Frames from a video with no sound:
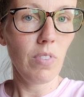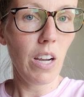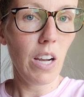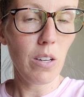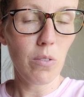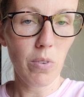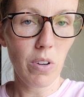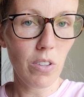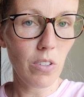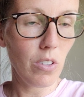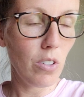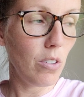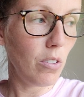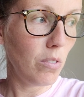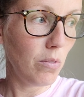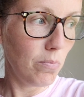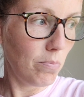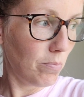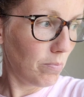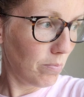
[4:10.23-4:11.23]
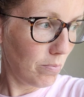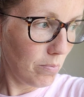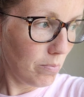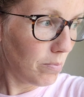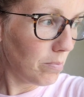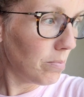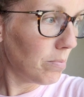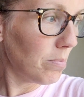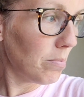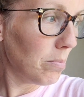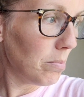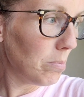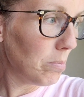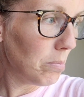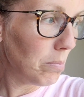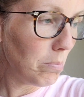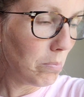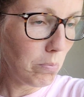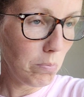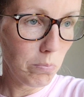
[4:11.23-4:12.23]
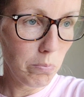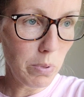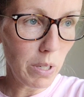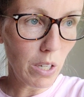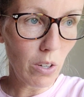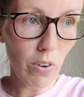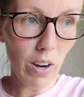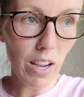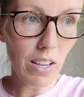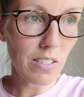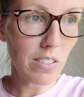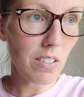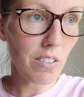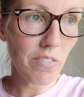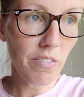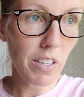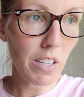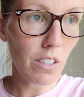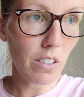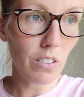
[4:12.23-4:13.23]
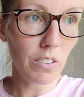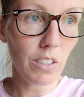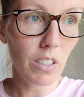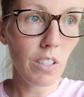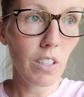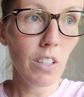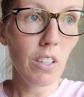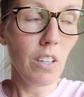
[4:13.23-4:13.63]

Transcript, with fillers: I'd rather you pick grass in a field